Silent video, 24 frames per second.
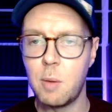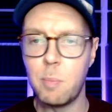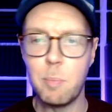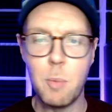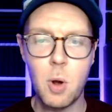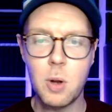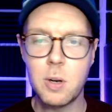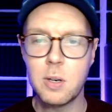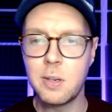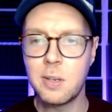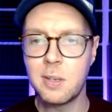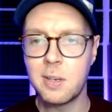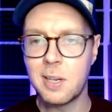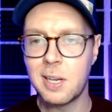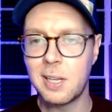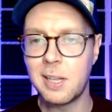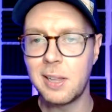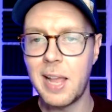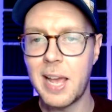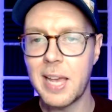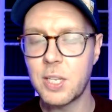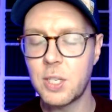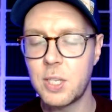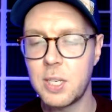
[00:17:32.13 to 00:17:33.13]
Modern,
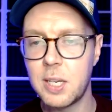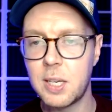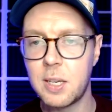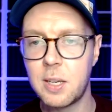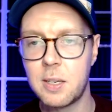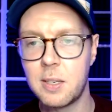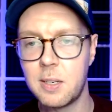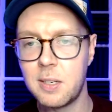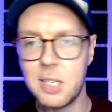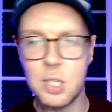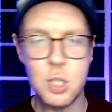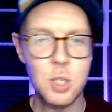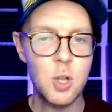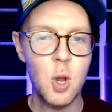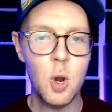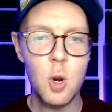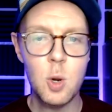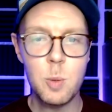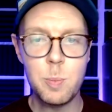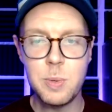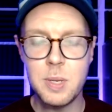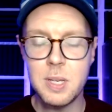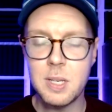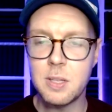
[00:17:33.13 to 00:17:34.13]
classic,
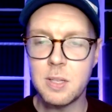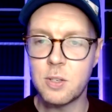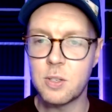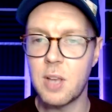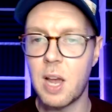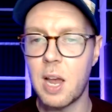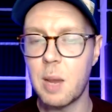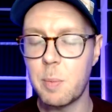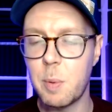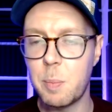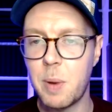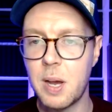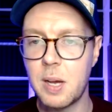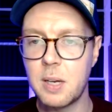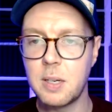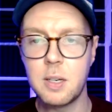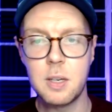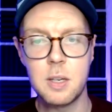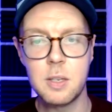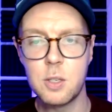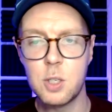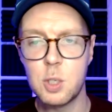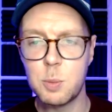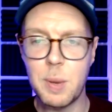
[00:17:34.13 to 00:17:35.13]
dystopian,
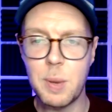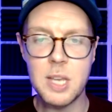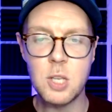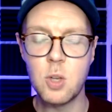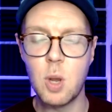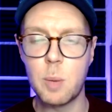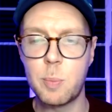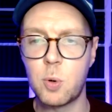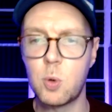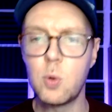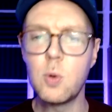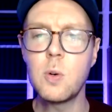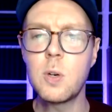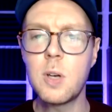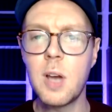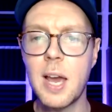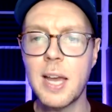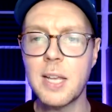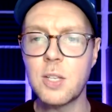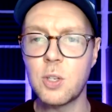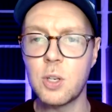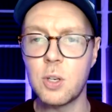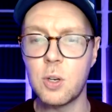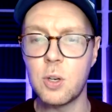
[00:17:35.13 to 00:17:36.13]
cyberpunk, space opera, all
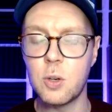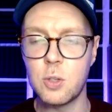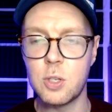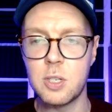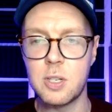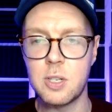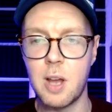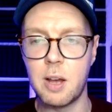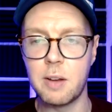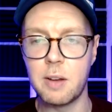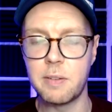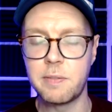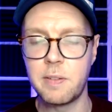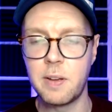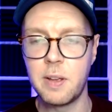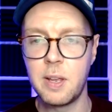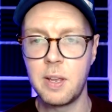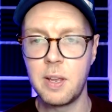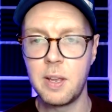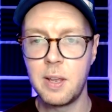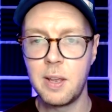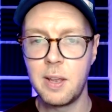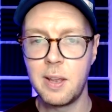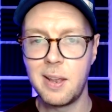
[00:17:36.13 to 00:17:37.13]
kinds of good stuff.
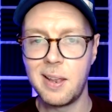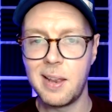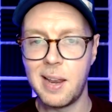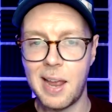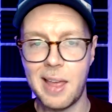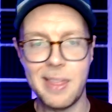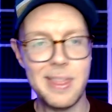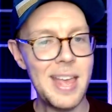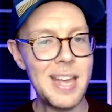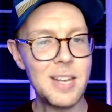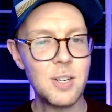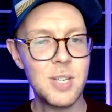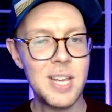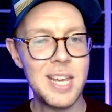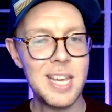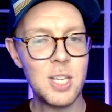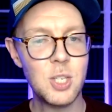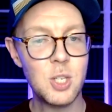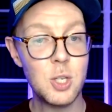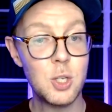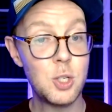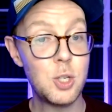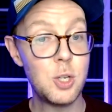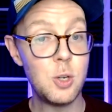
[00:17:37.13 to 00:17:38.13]
And that
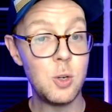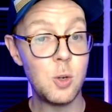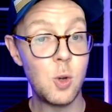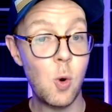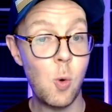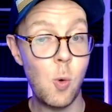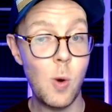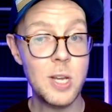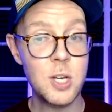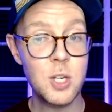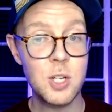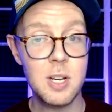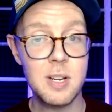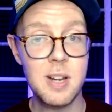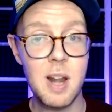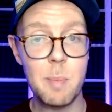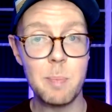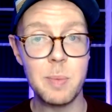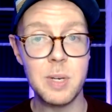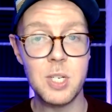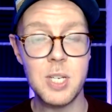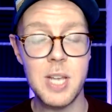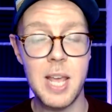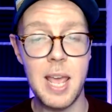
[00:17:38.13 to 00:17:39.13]
takes us to question
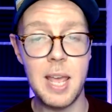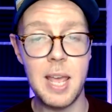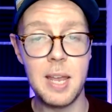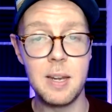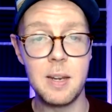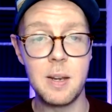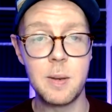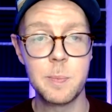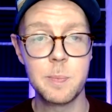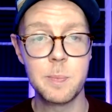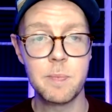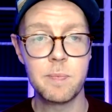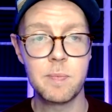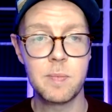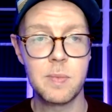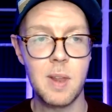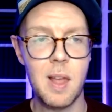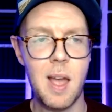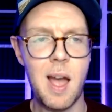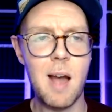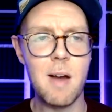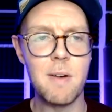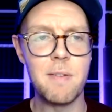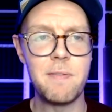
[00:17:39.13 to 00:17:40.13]
number 10,
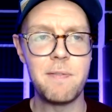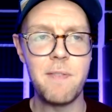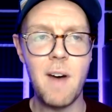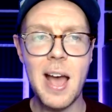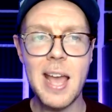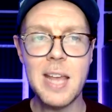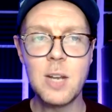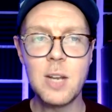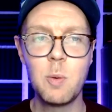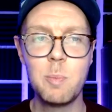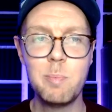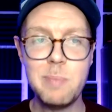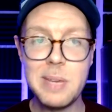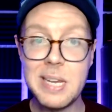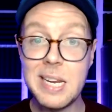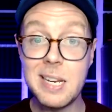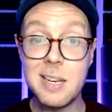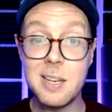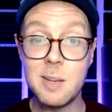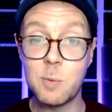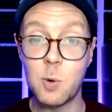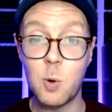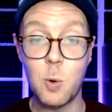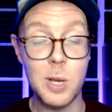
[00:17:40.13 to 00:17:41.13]
our final
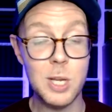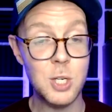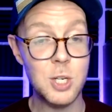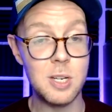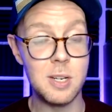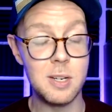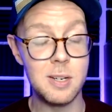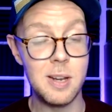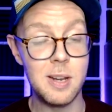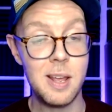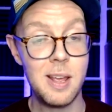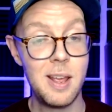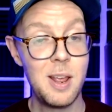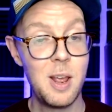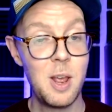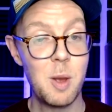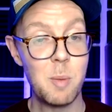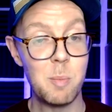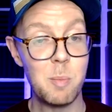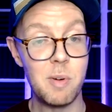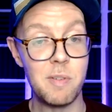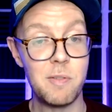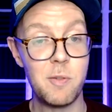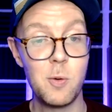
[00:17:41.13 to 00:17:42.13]
medium question
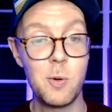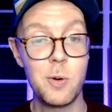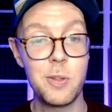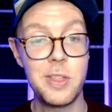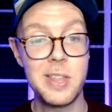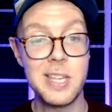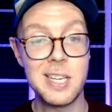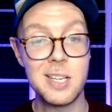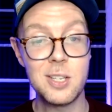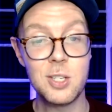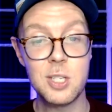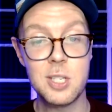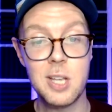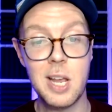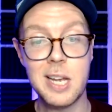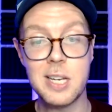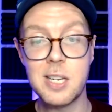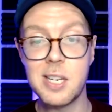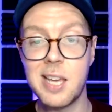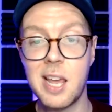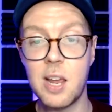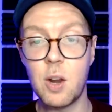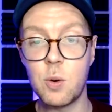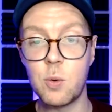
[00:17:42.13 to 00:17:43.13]
before things start
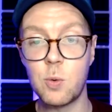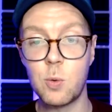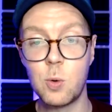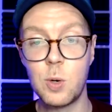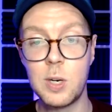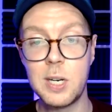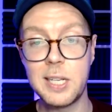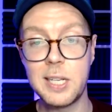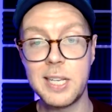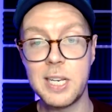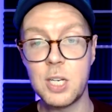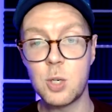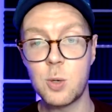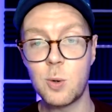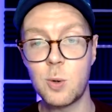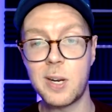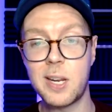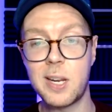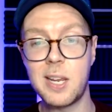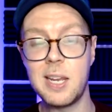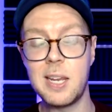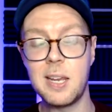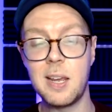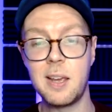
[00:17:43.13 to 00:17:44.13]
to get really
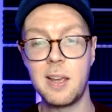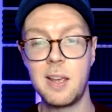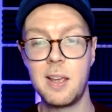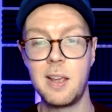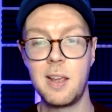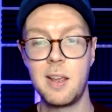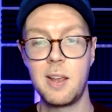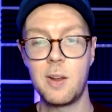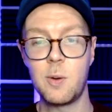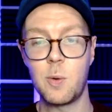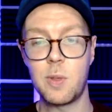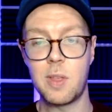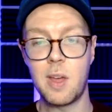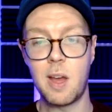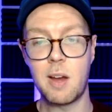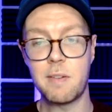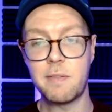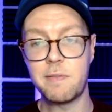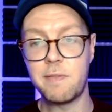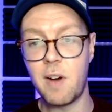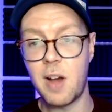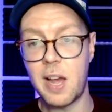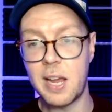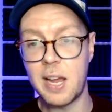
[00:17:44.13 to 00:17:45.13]
tricky with our
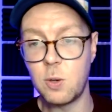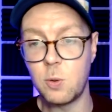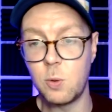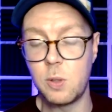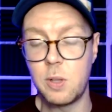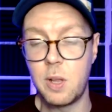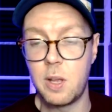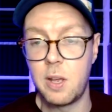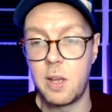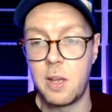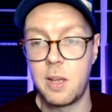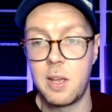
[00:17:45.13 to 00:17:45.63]
final